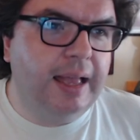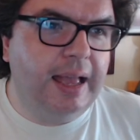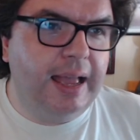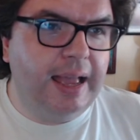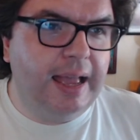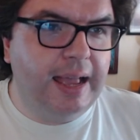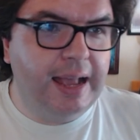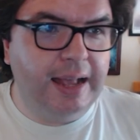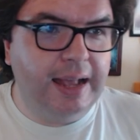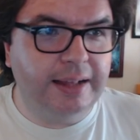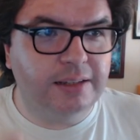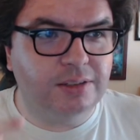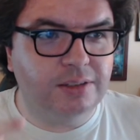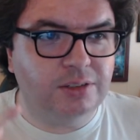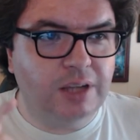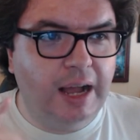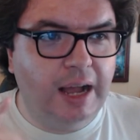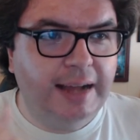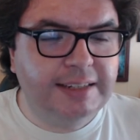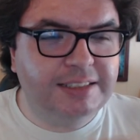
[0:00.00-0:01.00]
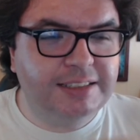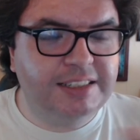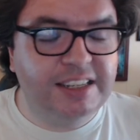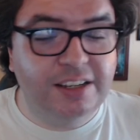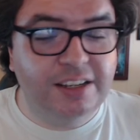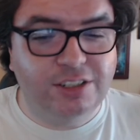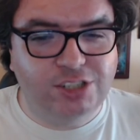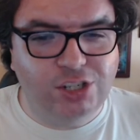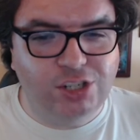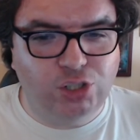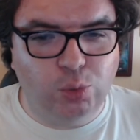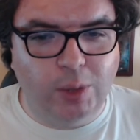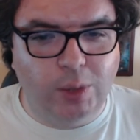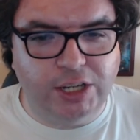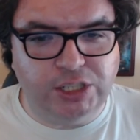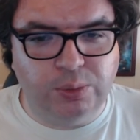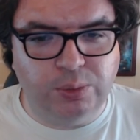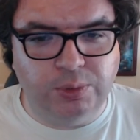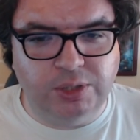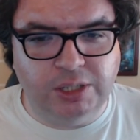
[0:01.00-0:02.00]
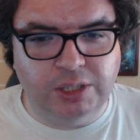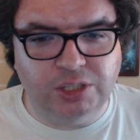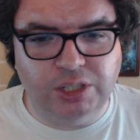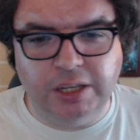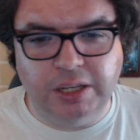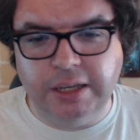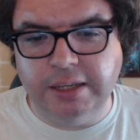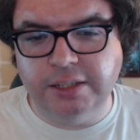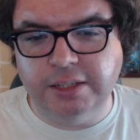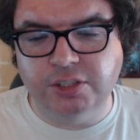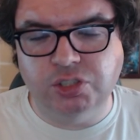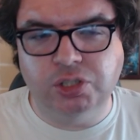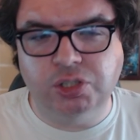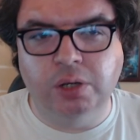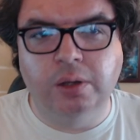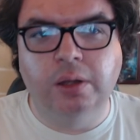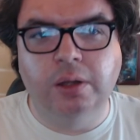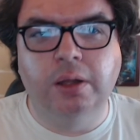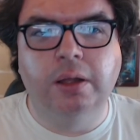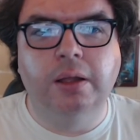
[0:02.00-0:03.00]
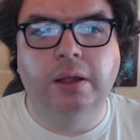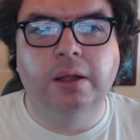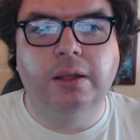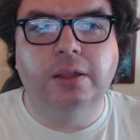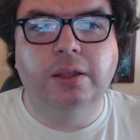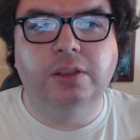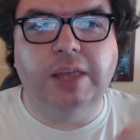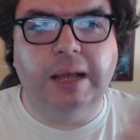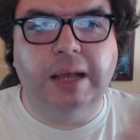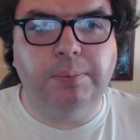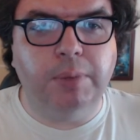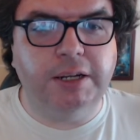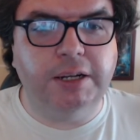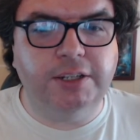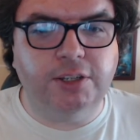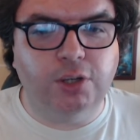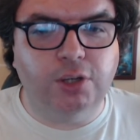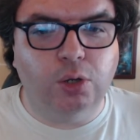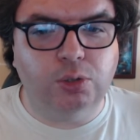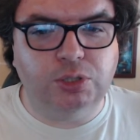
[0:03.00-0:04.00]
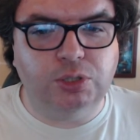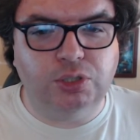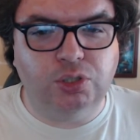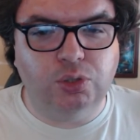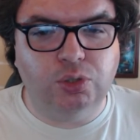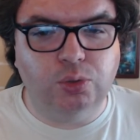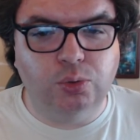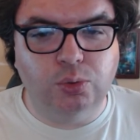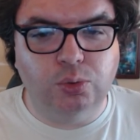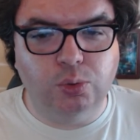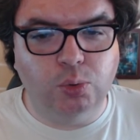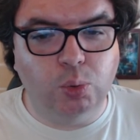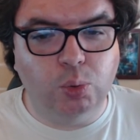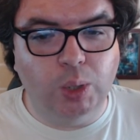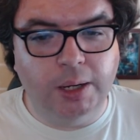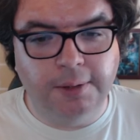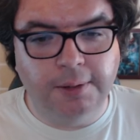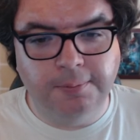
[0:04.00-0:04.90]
And ideal situation with this is that money goes to